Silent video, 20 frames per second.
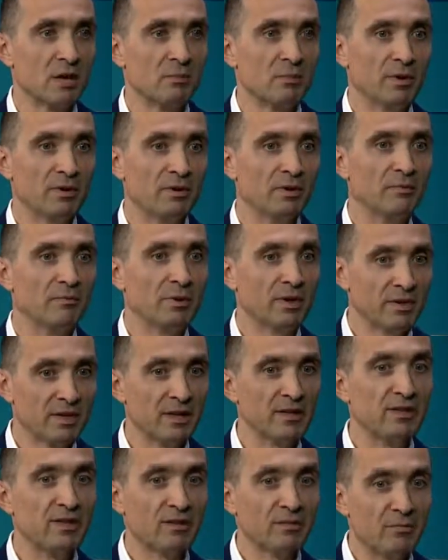But, but
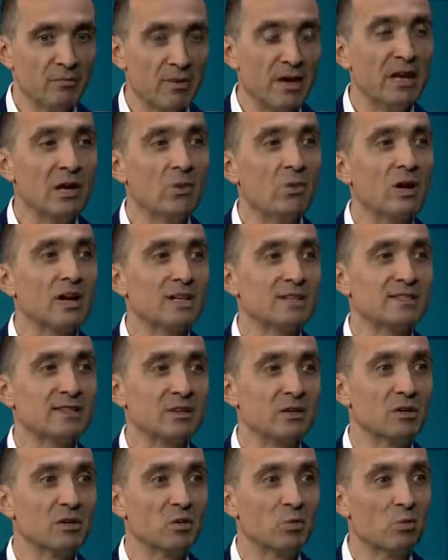then there are many ways that
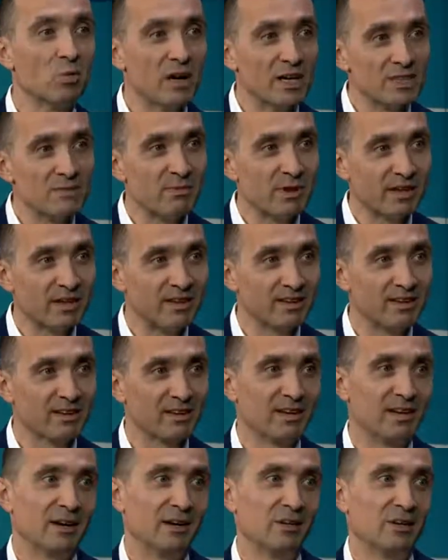you can waste money in the
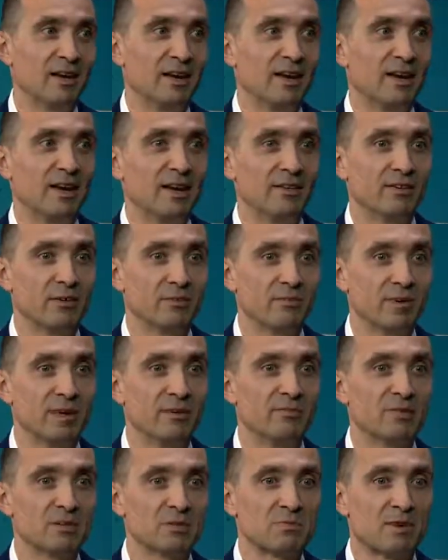cloud. And there are many
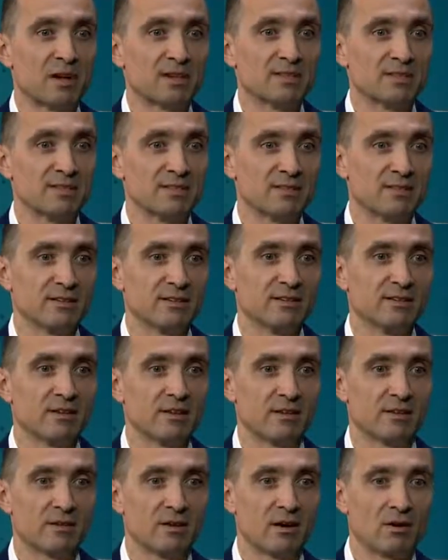best practices that
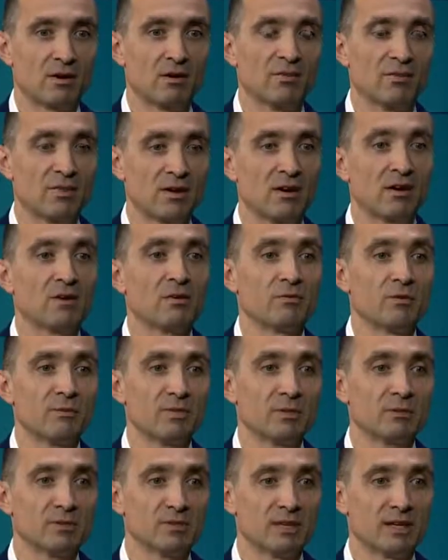are, are there for
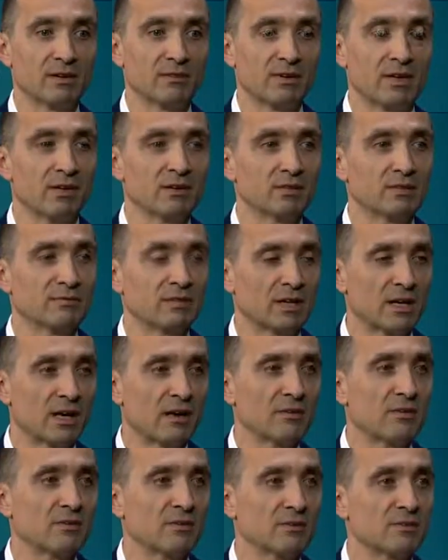people to take advantage of to
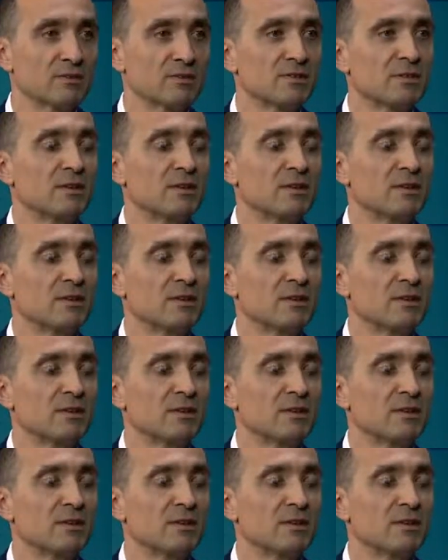counter those.